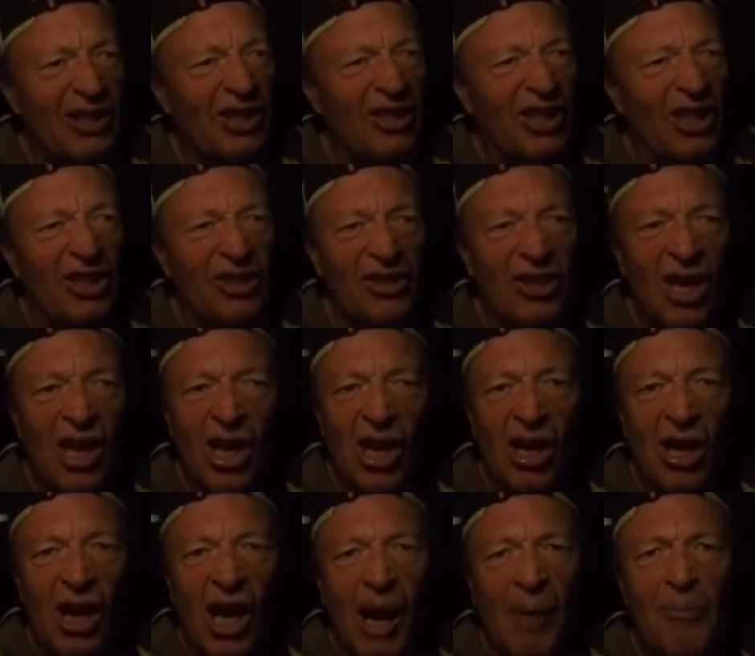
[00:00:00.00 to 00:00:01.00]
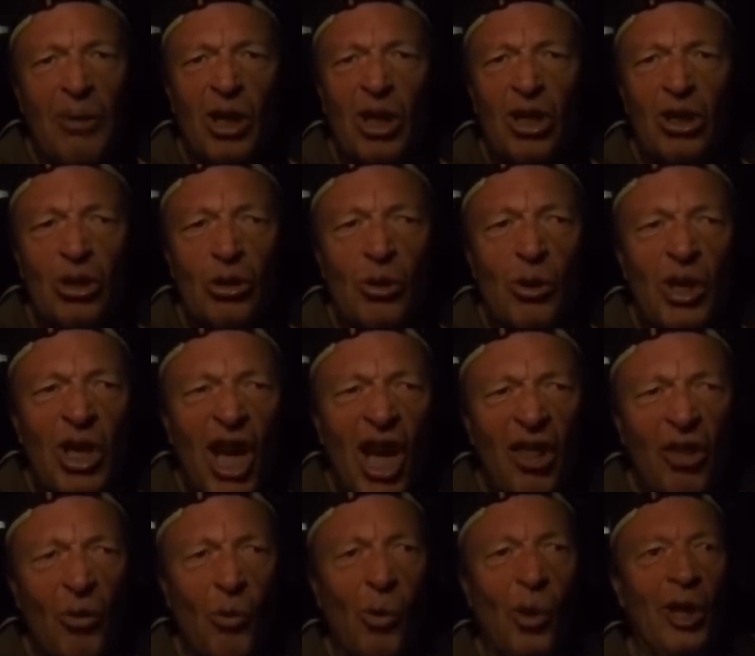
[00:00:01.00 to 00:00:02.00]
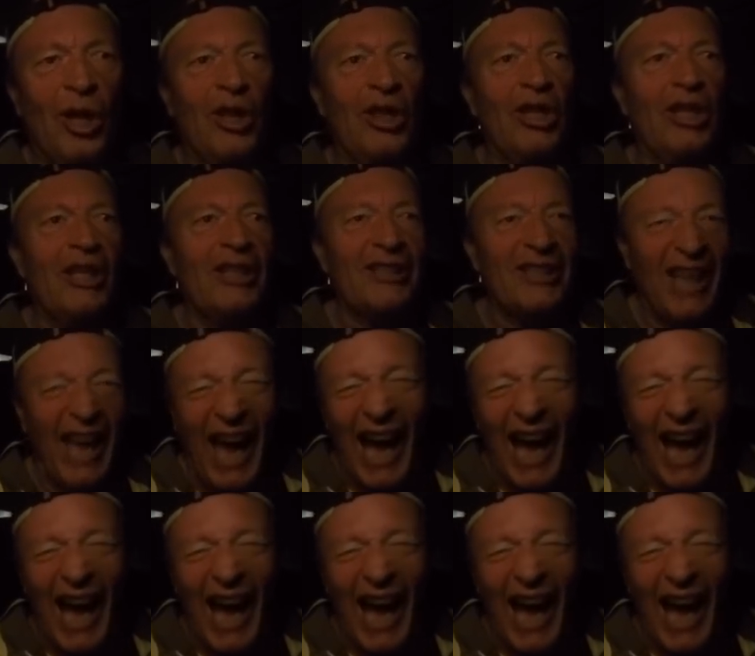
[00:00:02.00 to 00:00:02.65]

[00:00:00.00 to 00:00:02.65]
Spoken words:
He says, I'm going to do another one of these.